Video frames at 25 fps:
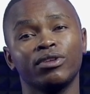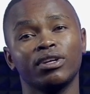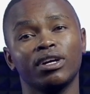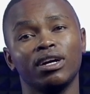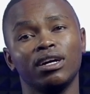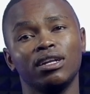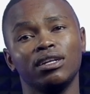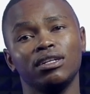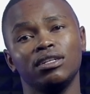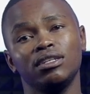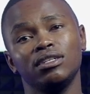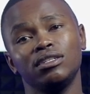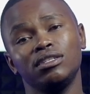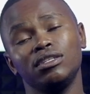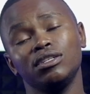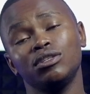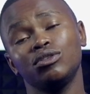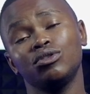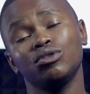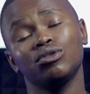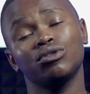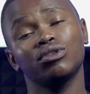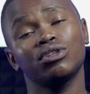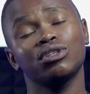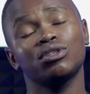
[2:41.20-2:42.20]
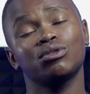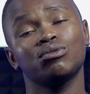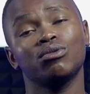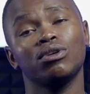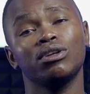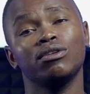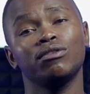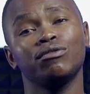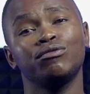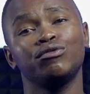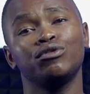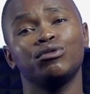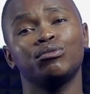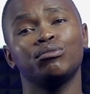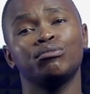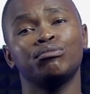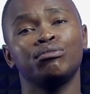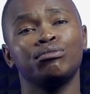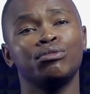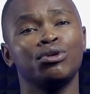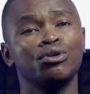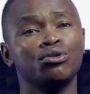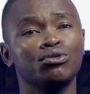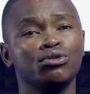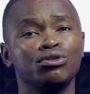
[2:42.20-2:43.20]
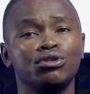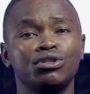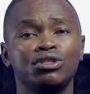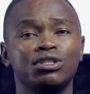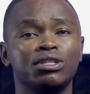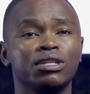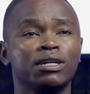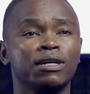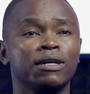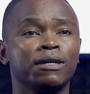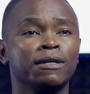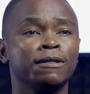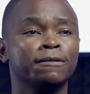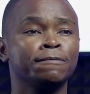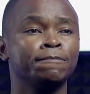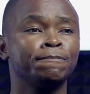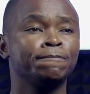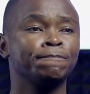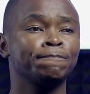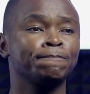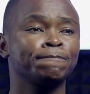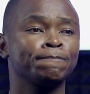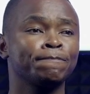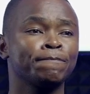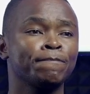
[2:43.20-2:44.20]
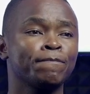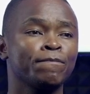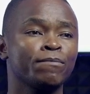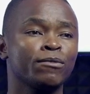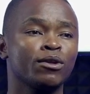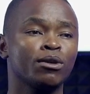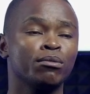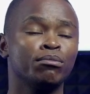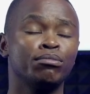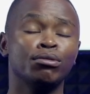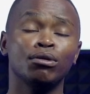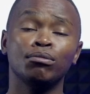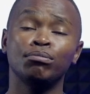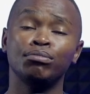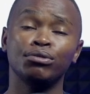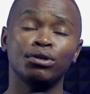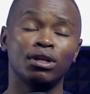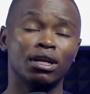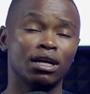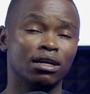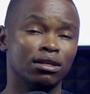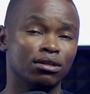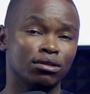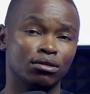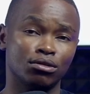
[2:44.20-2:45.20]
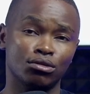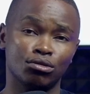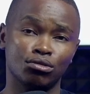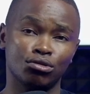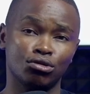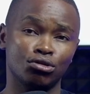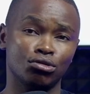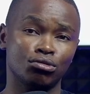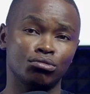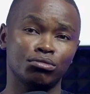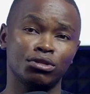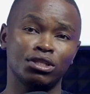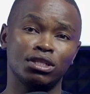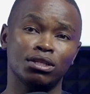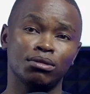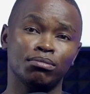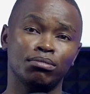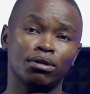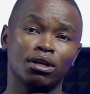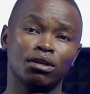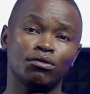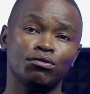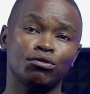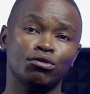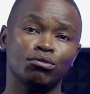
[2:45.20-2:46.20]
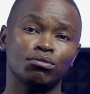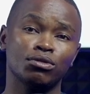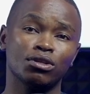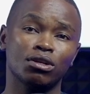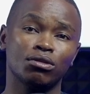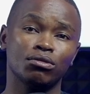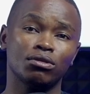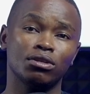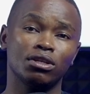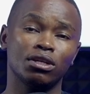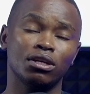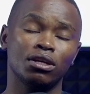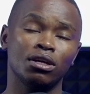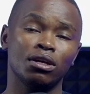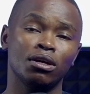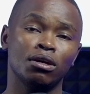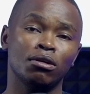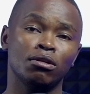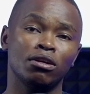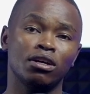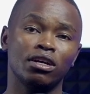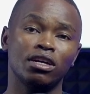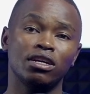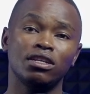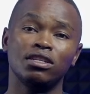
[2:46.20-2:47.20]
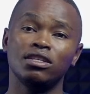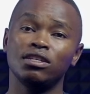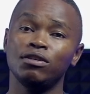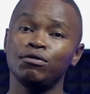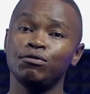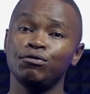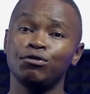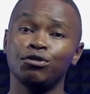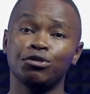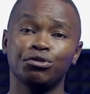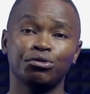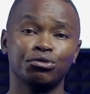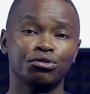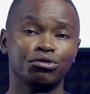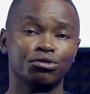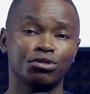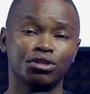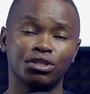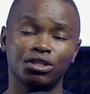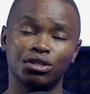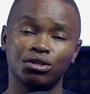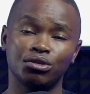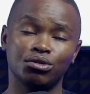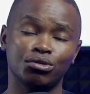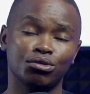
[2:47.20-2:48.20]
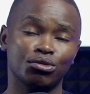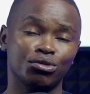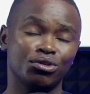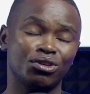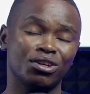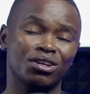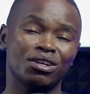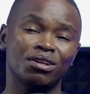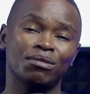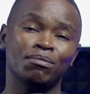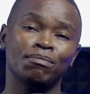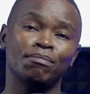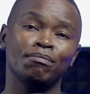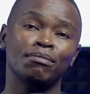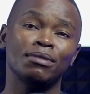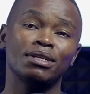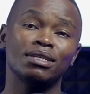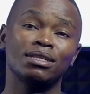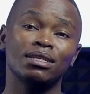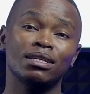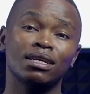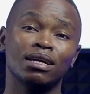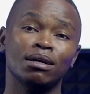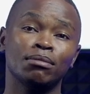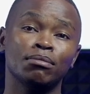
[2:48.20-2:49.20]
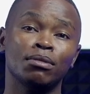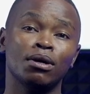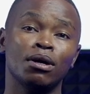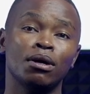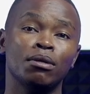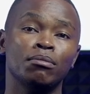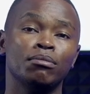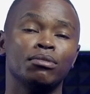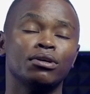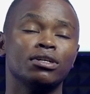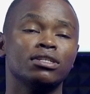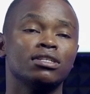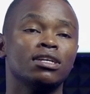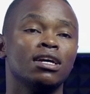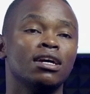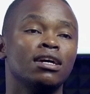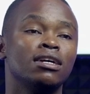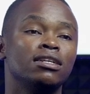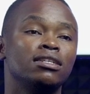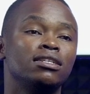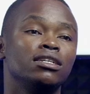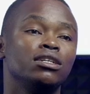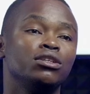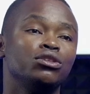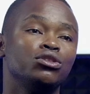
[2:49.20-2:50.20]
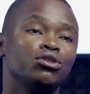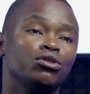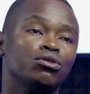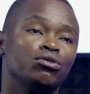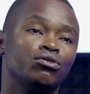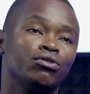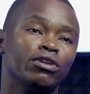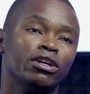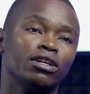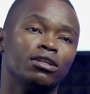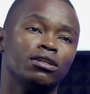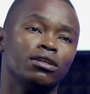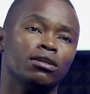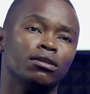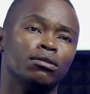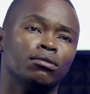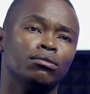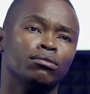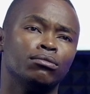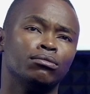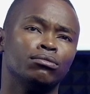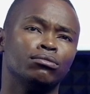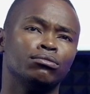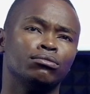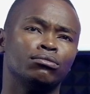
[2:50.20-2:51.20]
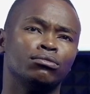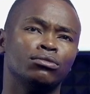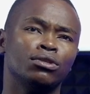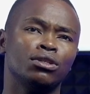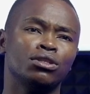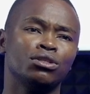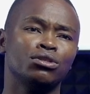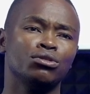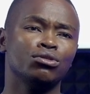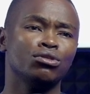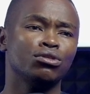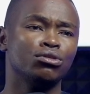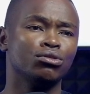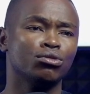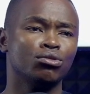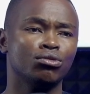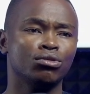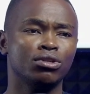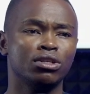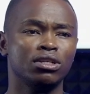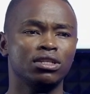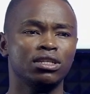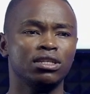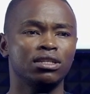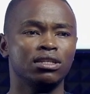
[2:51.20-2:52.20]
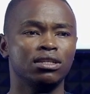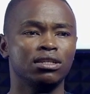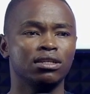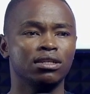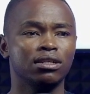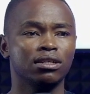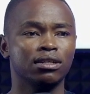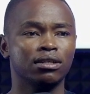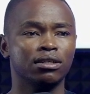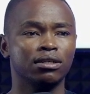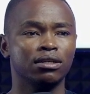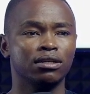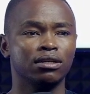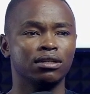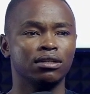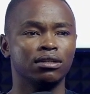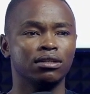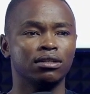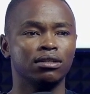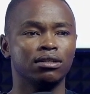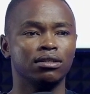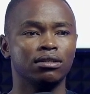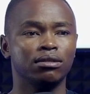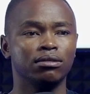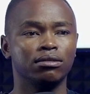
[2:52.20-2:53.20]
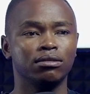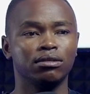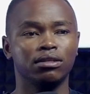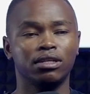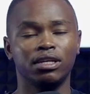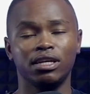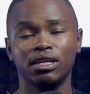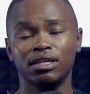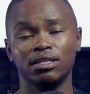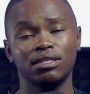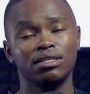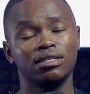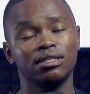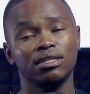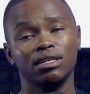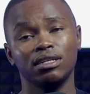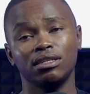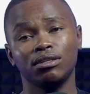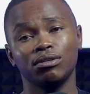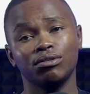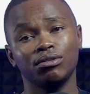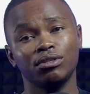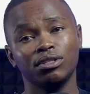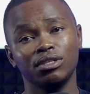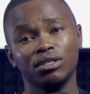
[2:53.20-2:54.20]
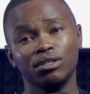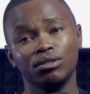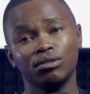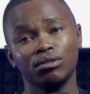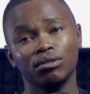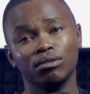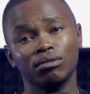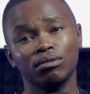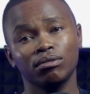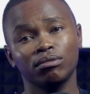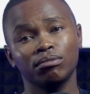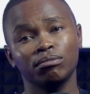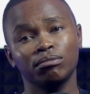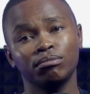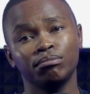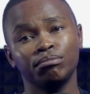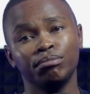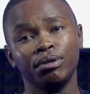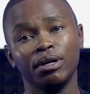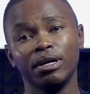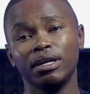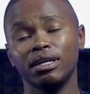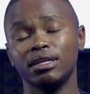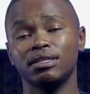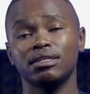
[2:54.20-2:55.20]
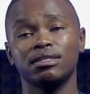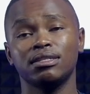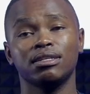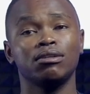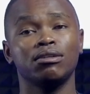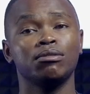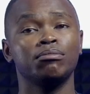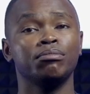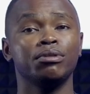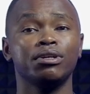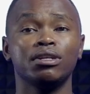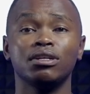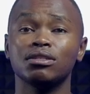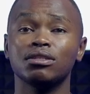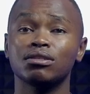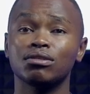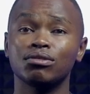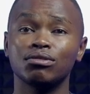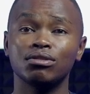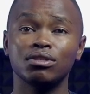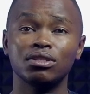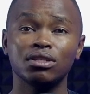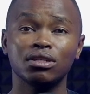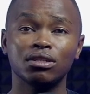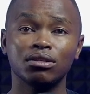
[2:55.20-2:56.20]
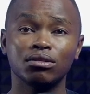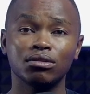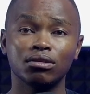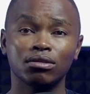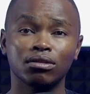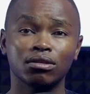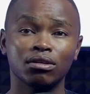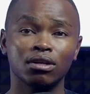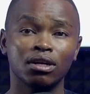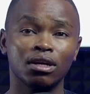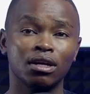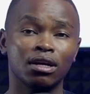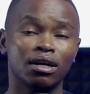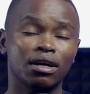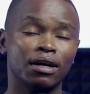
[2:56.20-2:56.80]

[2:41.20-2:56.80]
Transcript: Currently, TikTok is one of the most popular social media platforms out there. And if you're not on TikTok, you're messing up, because TikTok right now is not only kids that are on TikTok. Our parents are on TikTok.